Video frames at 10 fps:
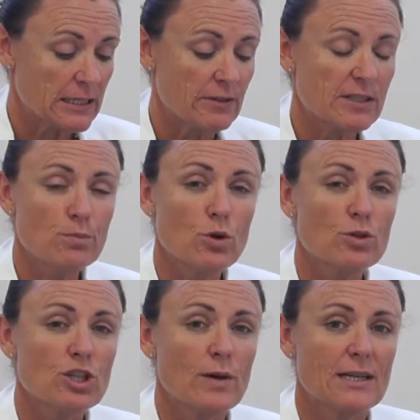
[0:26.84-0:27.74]
Now, it's
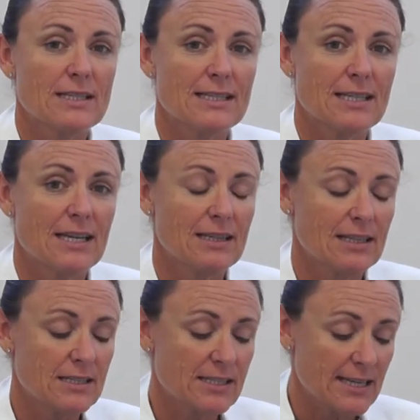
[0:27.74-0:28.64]
important to understand
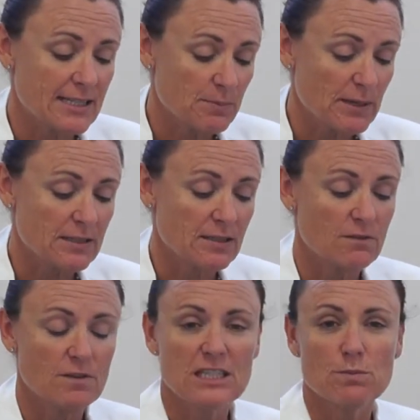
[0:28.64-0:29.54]
the expected
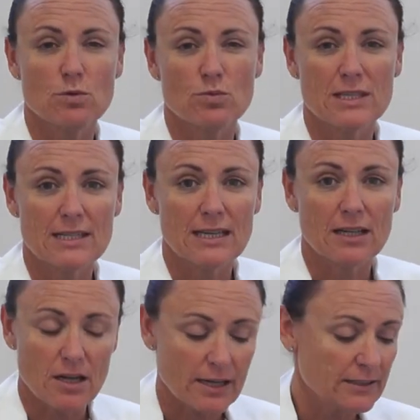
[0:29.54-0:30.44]
investment risk and
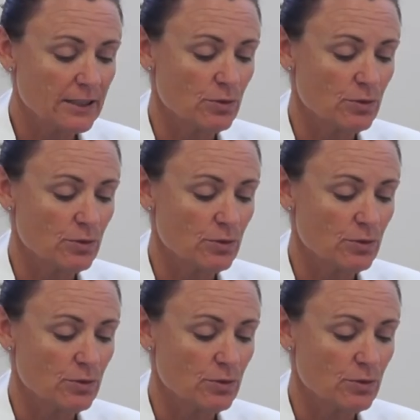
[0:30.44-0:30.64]
likely